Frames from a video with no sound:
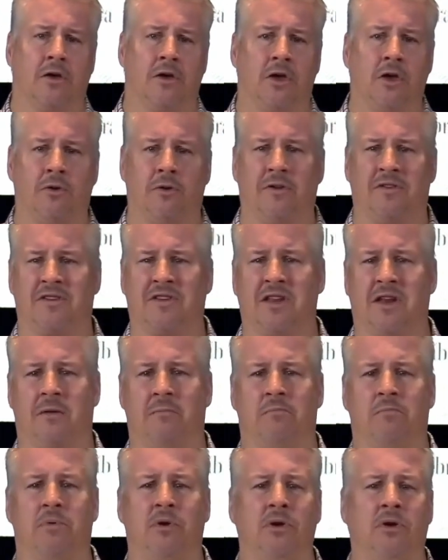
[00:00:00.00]
You'd have seen
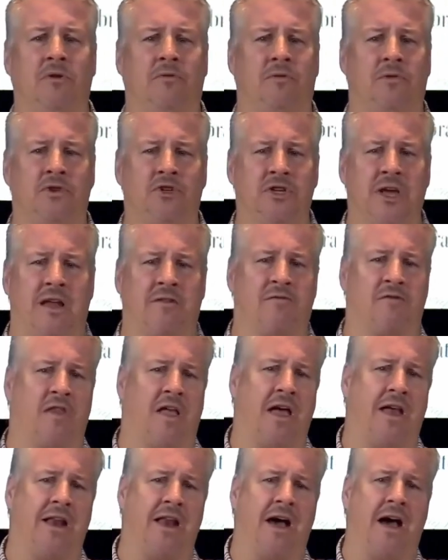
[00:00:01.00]
a beautiful jet
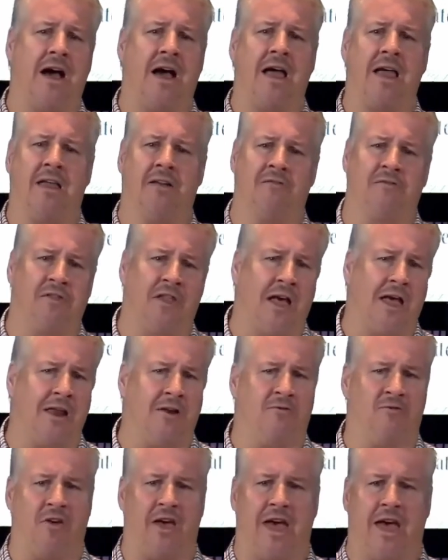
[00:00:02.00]
flying high and
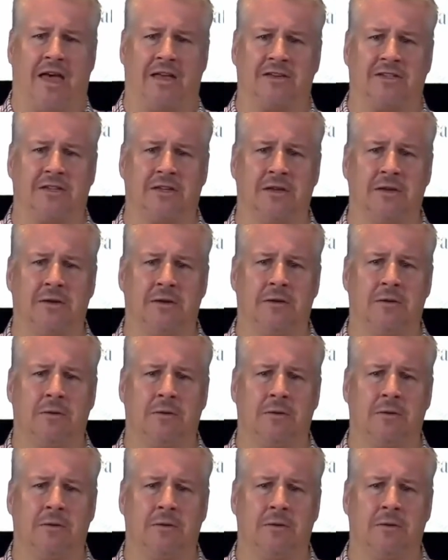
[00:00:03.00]
flying fast.